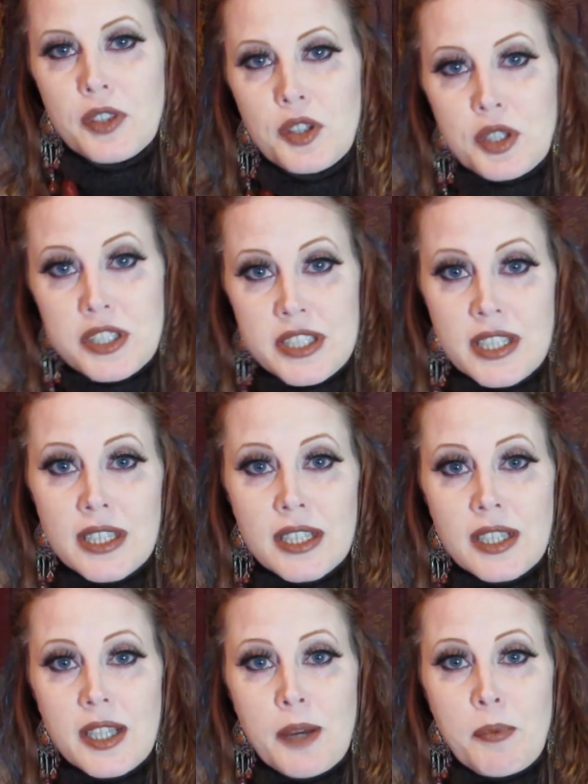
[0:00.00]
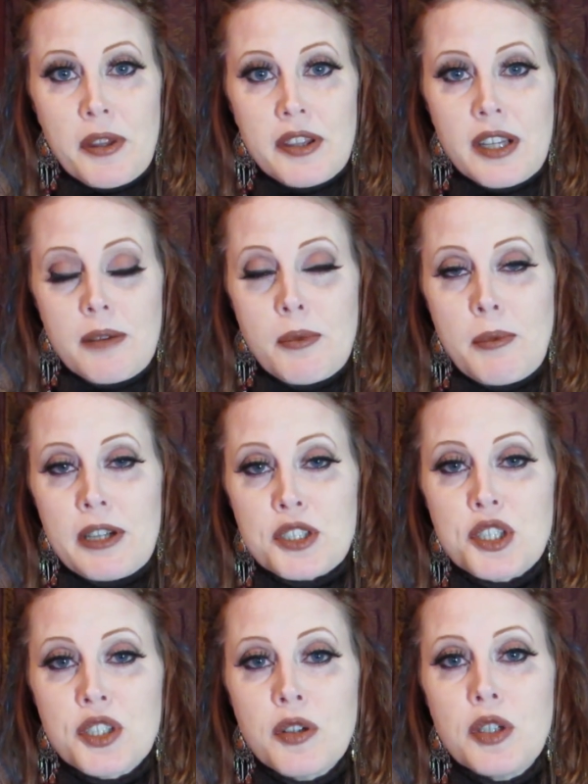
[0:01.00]
You can see in the clip that I'm about to
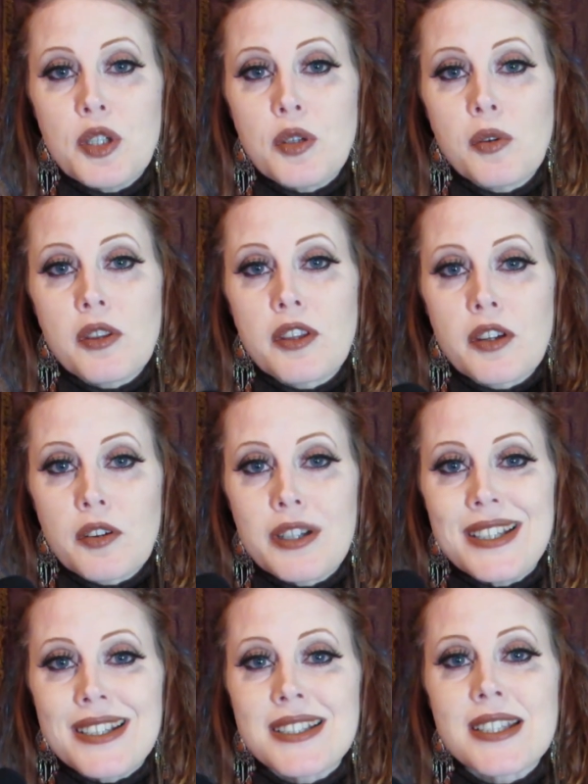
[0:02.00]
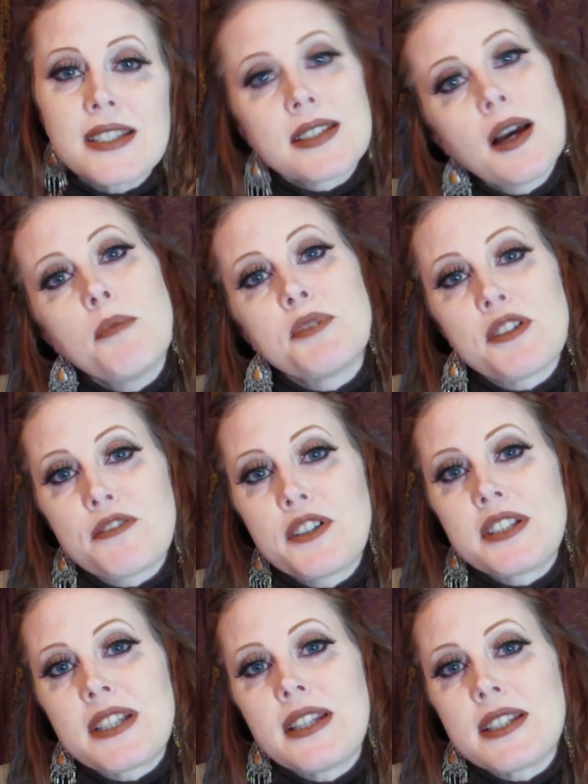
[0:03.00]
show you, there is some
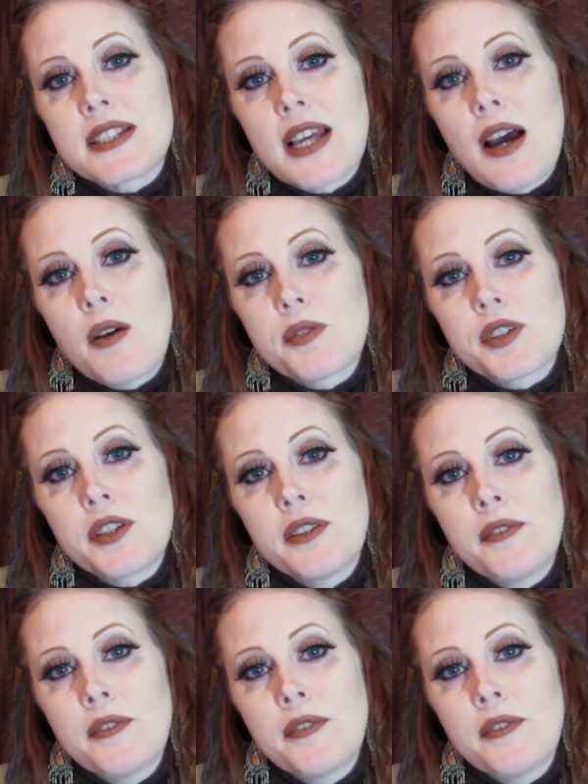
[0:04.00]
difference in the sound.